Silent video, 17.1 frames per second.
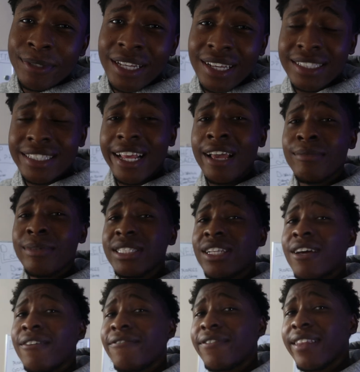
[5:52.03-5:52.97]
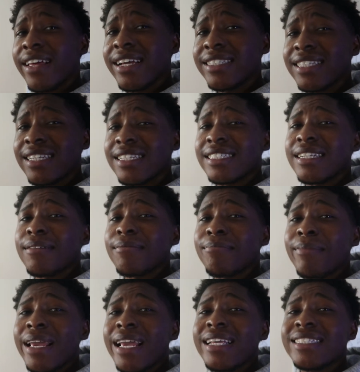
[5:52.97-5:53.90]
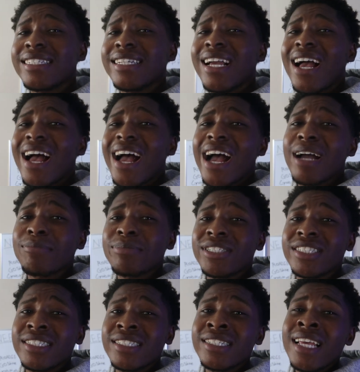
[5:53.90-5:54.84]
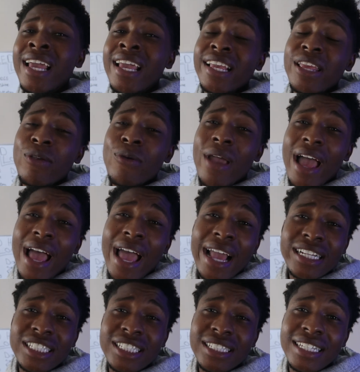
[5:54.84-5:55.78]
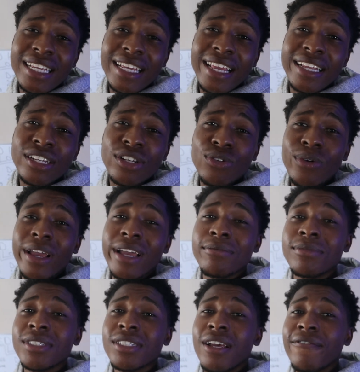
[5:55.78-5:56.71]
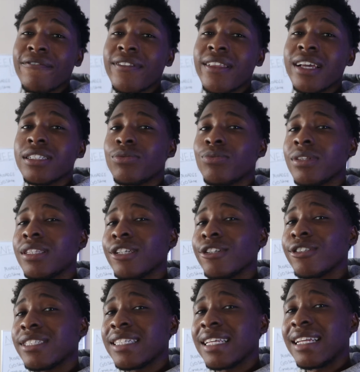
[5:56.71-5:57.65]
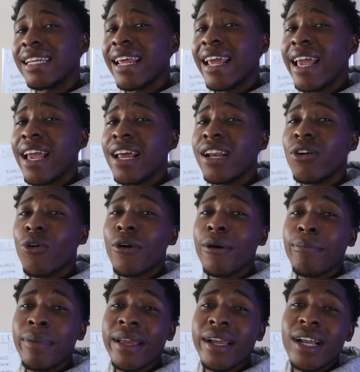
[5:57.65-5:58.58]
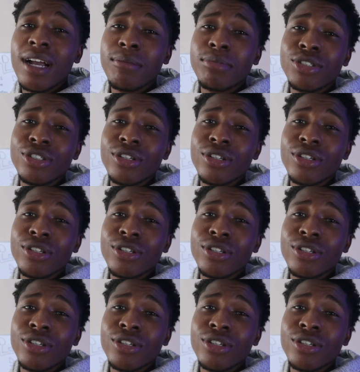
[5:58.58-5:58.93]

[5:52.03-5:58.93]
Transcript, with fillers: because Amazon Flex is an amazing option. You actually can do Amazon Flex with your sedan or pickup